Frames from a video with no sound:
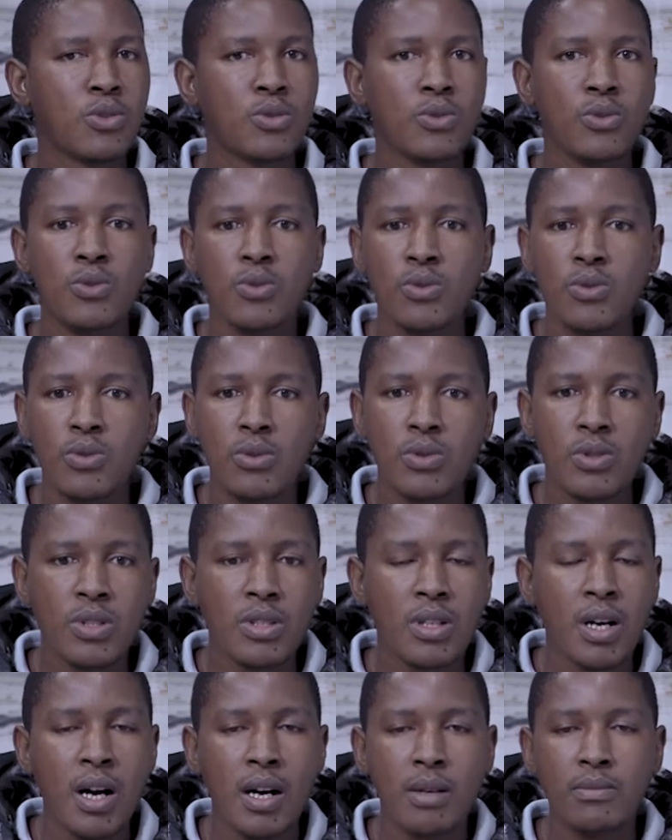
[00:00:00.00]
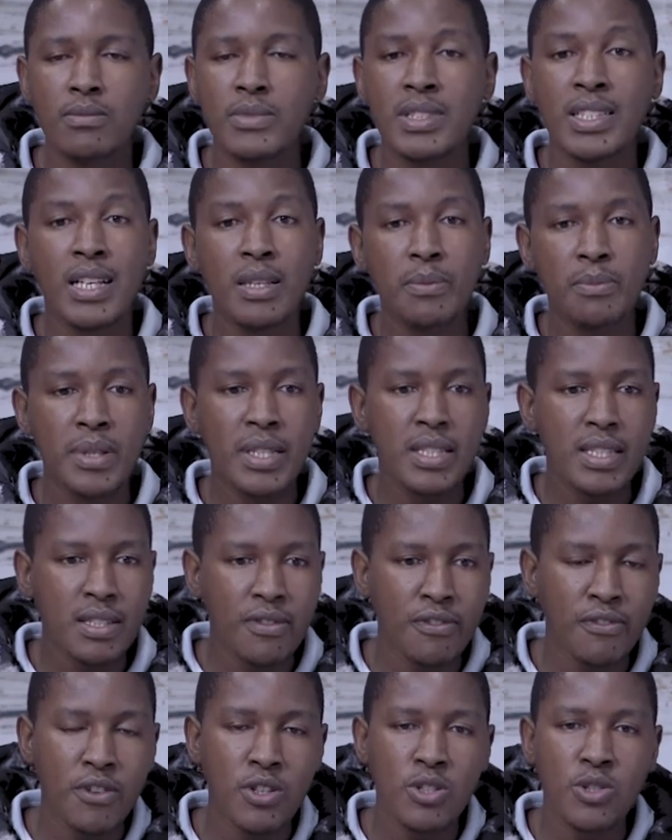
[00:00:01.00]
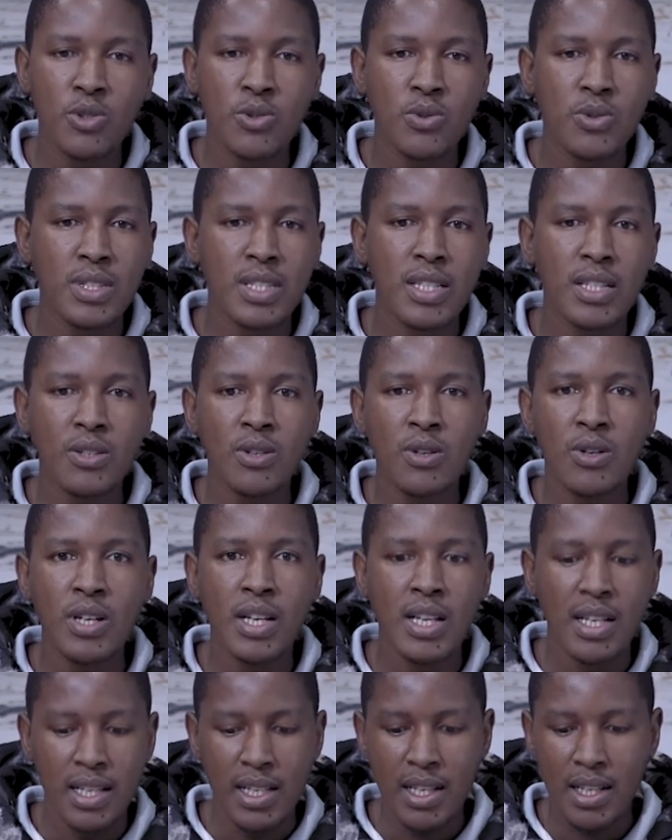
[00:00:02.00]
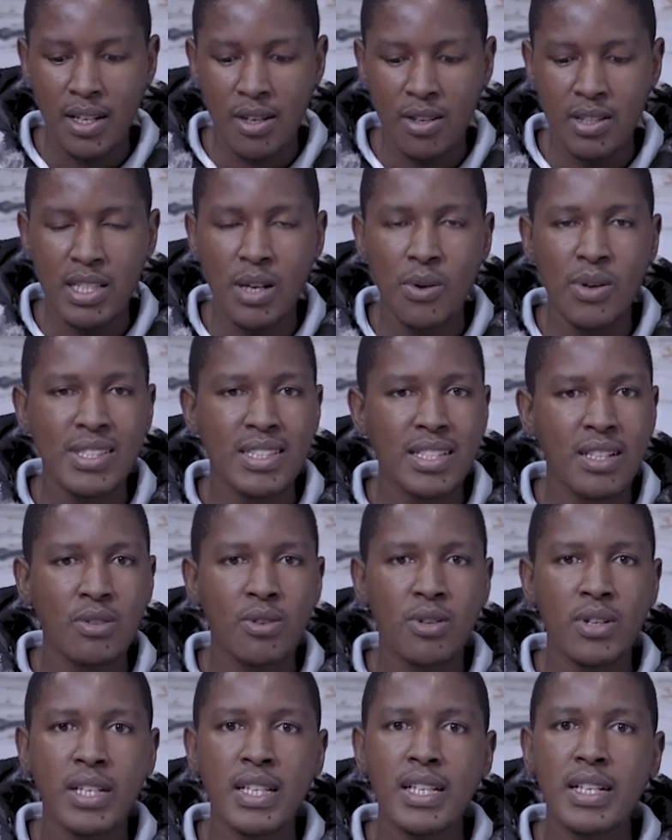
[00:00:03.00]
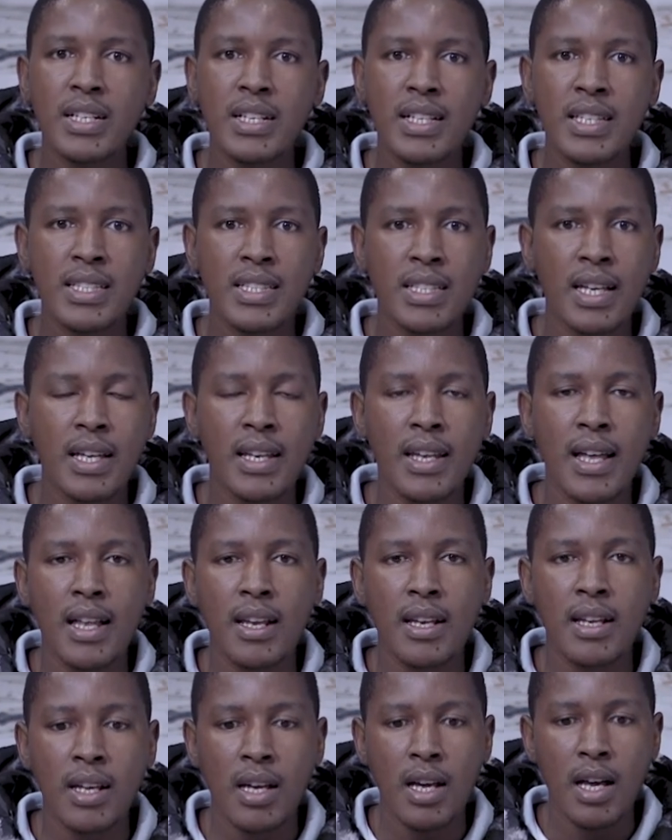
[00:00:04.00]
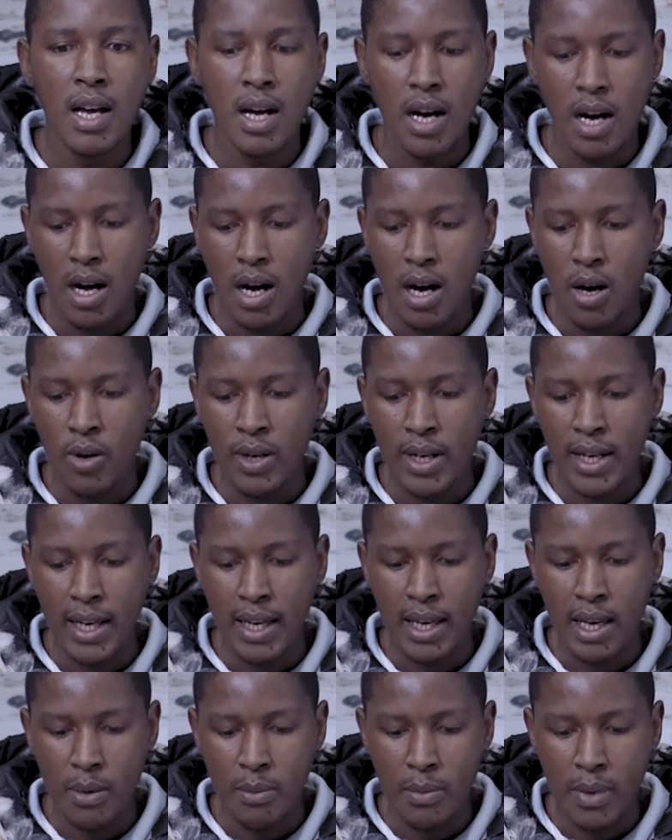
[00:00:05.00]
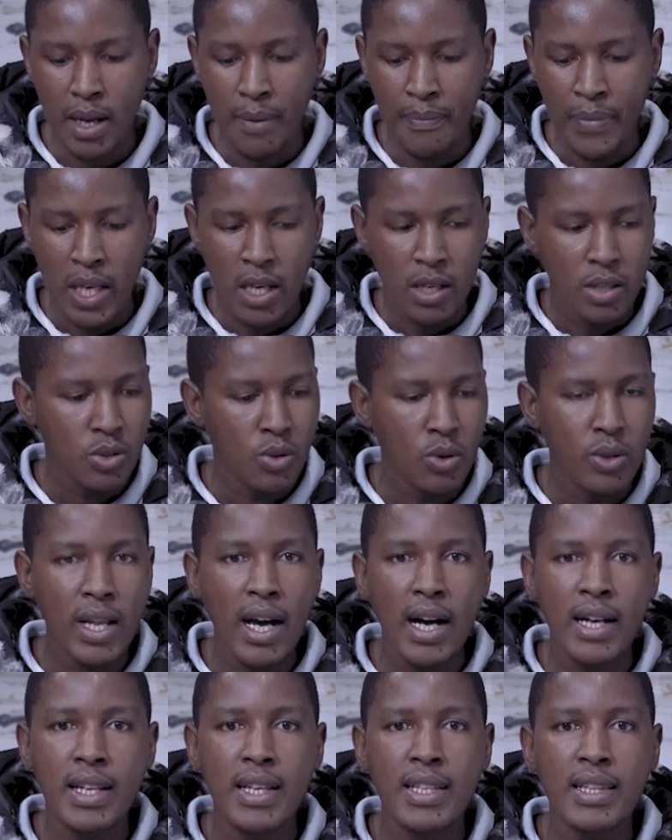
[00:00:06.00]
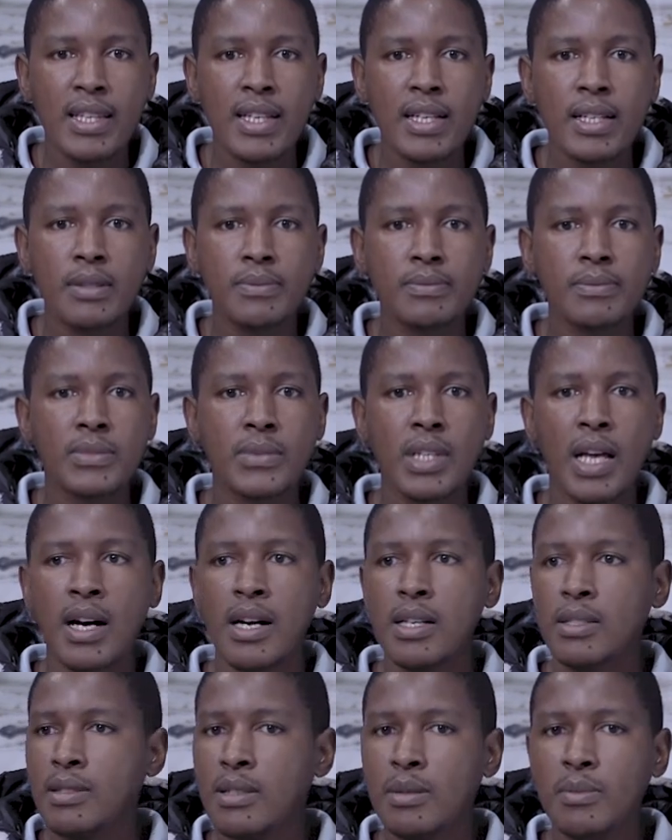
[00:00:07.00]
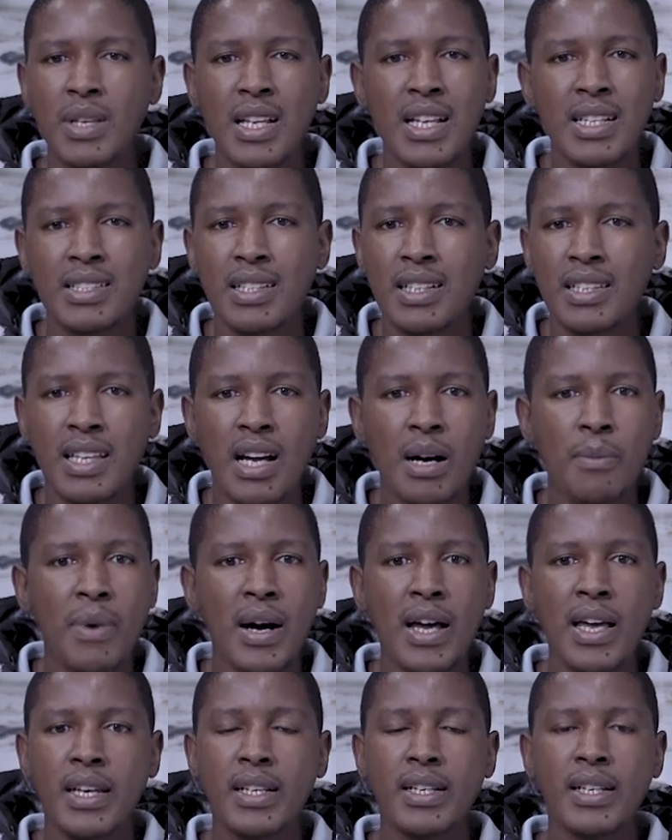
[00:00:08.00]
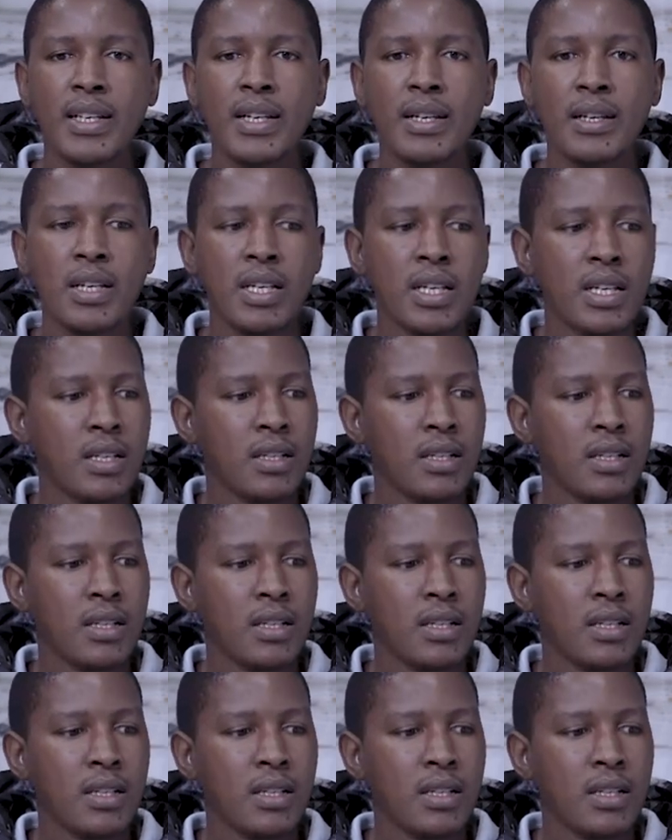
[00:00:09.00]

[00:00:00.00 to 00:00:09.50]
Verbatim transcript: to um, 10 bit two zero because I was recording internal uh, on the camera. So the other thing, uh, similar setup, I had a,